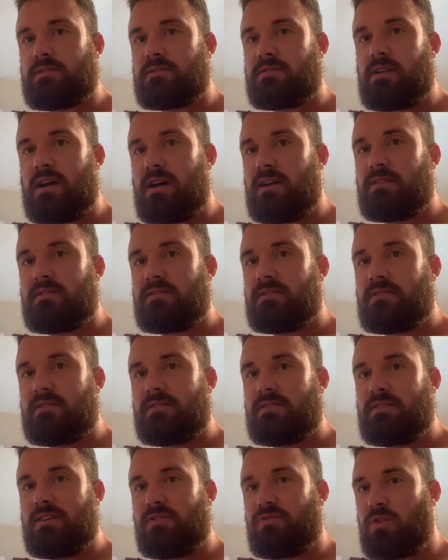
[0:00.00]
not
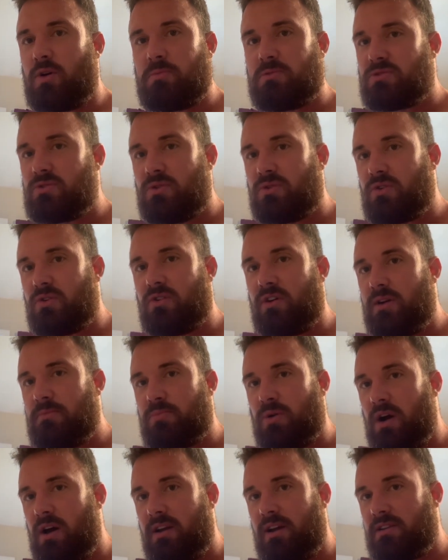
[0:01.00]
a pharmaceutical grade
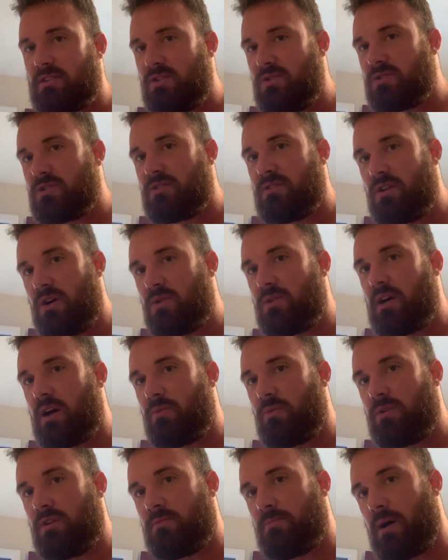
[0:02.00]
product. You should know
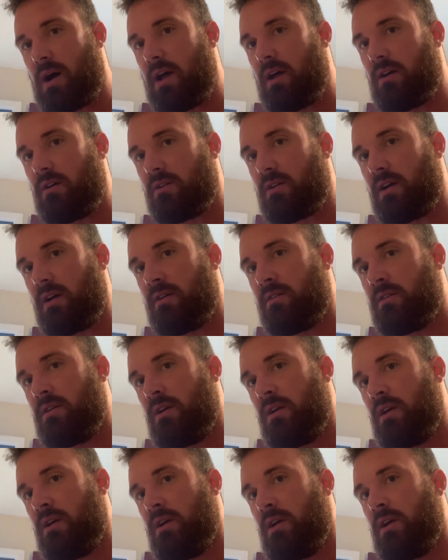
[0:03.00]
that when you buy it, okay?
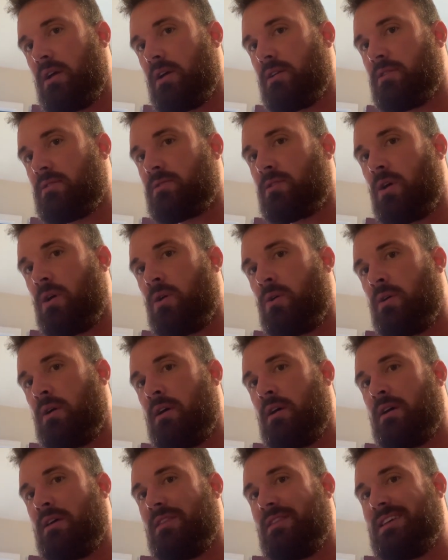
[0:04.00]
And so
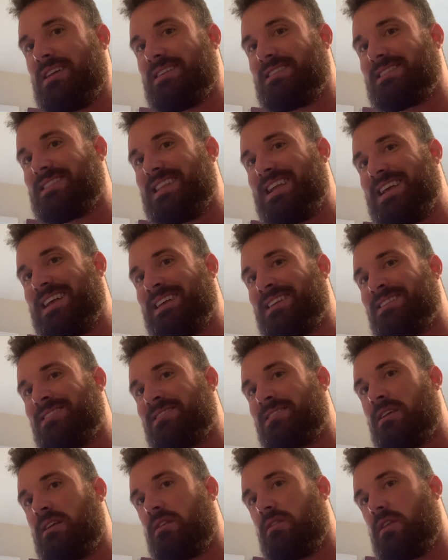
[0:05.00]
these
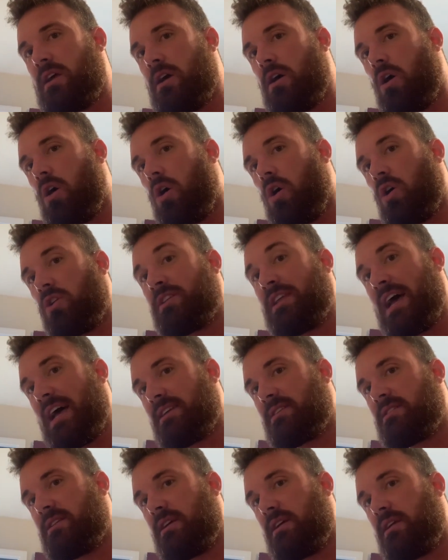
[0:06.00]
things, they are all
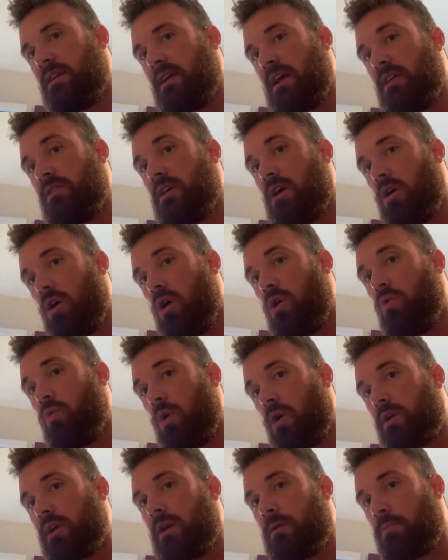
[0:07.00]
tested and they are all
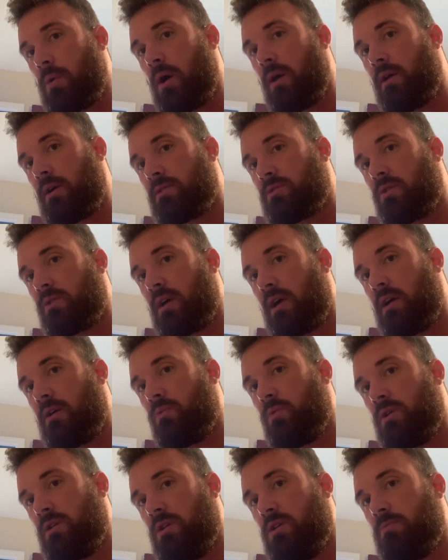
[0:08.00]
working products, okay?
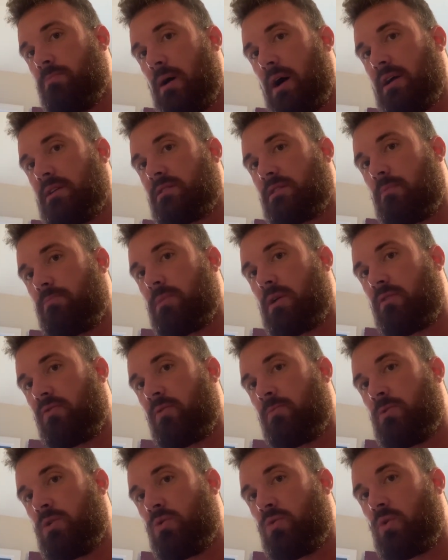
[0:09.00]
When you buy something
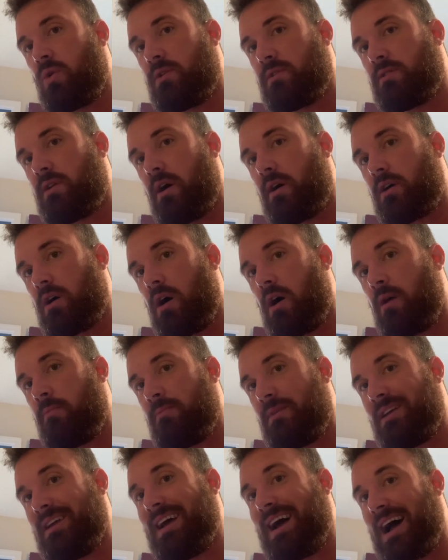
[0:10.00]
from
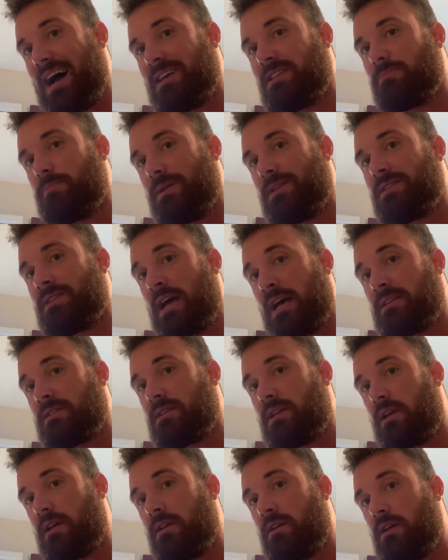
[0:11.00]
Newroids.com, it has been
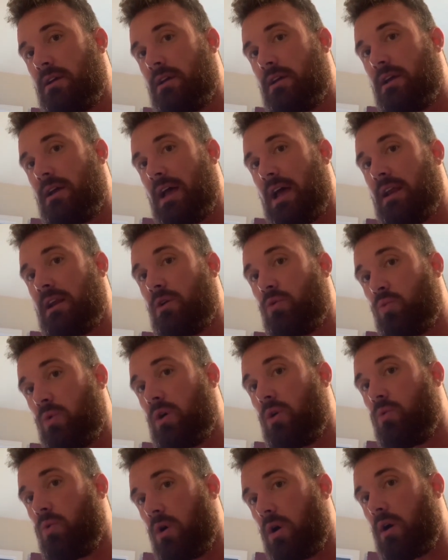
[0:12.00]
tested and it
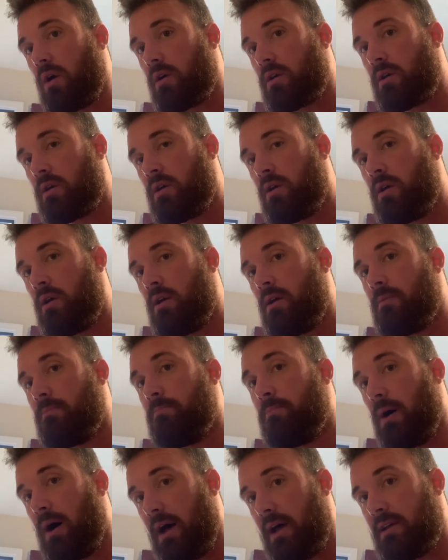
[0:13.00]
will work.
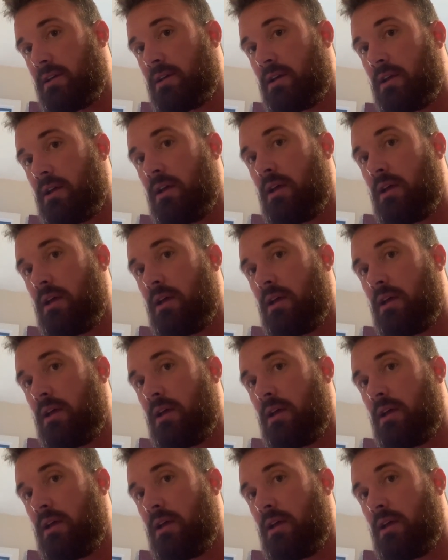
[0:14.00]
But